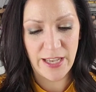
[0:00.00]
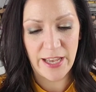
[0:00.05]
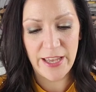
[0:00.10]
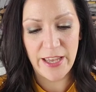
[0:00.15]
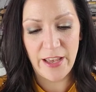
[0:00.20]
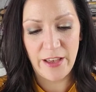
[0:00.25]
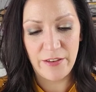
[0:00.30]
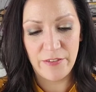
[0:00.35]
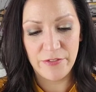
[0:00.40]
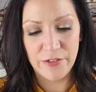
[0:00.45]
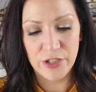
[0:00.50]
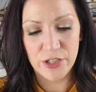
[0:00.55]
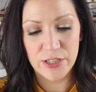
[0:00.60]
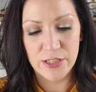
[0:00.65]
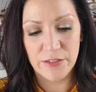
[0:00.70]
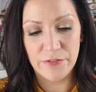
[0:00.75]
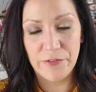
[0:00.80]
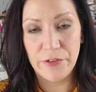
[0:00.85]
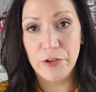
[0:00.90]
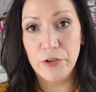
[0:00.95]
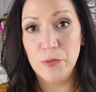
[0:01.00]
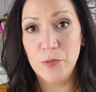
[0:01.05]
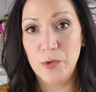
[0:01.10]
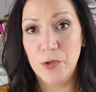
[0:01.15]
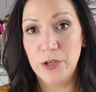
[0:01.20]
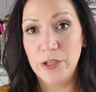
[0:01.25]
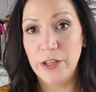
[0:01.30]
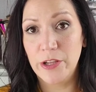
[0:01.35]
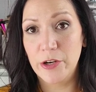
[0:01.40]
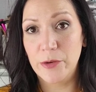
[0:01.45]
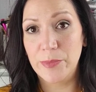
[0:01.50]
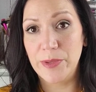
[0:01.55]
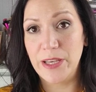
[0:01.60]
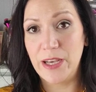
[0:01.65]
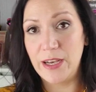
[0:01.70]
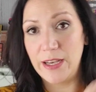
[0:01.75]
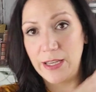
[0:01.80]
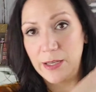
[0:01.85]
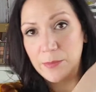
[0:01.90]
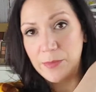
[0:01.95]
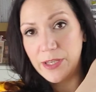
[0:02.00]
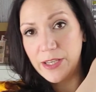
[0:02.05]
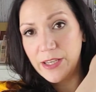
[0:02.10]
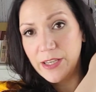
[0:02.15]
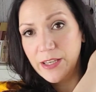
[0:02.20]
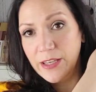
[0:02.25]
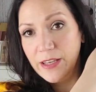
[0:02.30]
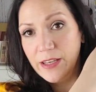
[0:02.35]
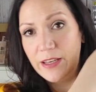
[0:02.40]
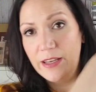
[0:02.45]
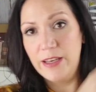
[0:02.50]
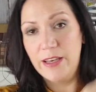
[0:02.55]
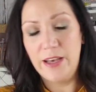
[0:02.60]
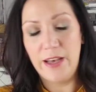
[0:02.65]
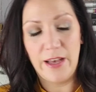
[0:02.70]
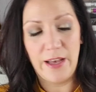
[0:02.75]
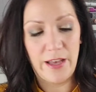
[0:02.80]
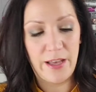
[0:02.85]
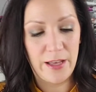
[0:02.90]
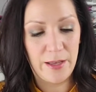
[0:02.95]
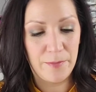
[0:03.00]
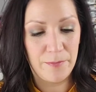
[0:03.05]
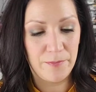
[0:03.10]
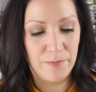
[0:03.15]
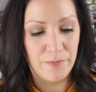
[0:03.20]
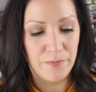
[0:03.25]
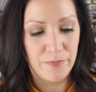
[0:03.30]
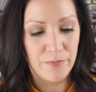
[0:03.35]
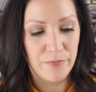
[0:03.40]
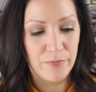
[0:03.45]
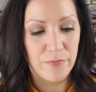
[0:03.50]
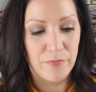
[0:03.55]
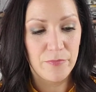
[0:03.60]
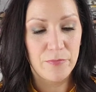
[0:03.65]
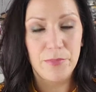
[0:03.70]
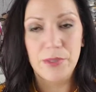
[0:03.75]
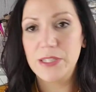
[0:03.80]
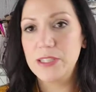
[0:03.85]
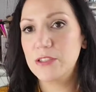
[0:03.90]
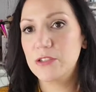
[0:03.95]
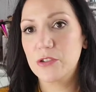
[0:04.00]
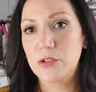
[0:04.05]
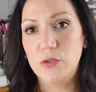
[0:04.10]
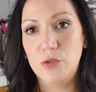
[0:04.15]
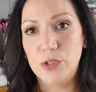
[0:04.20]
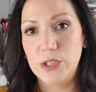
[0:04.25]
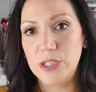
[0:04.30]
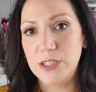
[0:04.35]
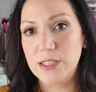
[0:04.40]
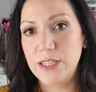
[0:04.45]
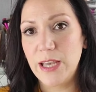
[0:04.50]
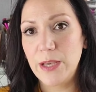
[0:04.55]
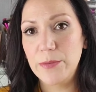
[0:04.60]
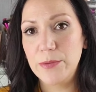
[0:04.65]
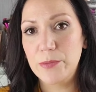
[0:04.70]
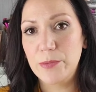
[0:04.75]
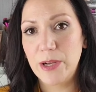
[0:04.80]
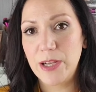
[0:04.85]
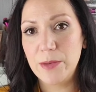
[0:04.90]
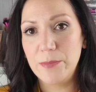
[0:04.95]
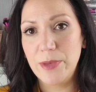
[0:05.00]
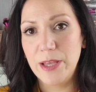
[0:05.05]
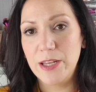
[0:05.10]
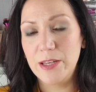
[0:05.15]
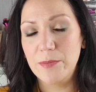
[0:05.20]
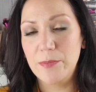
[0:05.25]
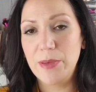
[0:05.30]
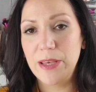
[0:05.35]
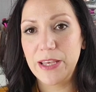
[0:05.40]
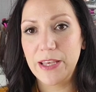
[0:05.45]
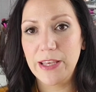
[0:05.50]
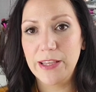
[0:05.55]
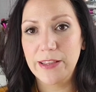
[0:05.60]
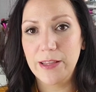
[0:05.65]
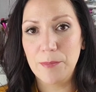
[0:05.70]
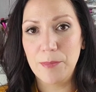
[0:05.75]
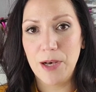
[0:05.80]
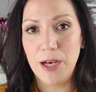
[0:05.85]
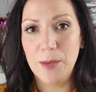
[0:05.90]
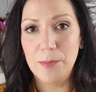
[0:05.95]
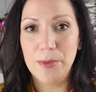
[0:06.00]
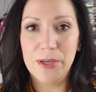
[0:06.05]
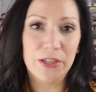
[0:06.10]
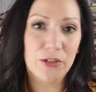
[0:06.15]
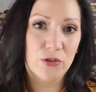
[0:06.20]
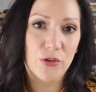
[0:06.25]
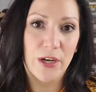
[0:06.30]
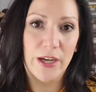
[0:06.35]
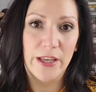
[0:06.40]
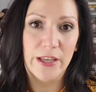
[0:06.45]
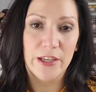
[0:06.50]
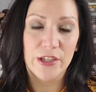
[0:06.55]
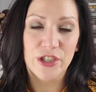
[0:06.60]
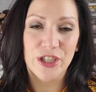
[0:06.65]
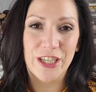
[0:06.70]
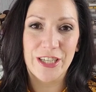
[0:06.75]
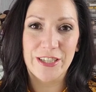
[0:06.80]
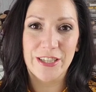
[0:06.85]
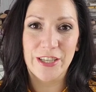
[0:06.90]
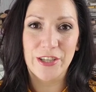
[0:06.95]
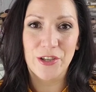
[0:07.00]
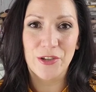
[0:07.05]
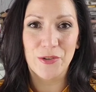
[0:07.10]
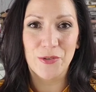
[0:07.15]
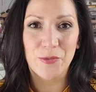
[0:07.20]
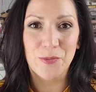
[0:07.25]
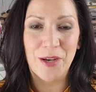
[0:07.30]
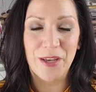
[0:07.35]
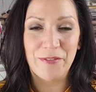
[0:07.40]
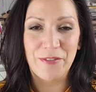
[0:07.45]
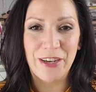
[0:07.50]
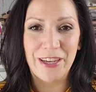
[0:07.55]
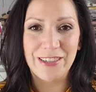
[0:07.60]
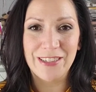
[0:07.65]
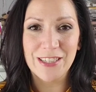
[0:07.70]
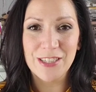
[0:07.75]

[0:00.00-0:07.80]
I have just a few more that are behind me, but these are gorgeous. I would recommend picking them up and trying a shade that you might find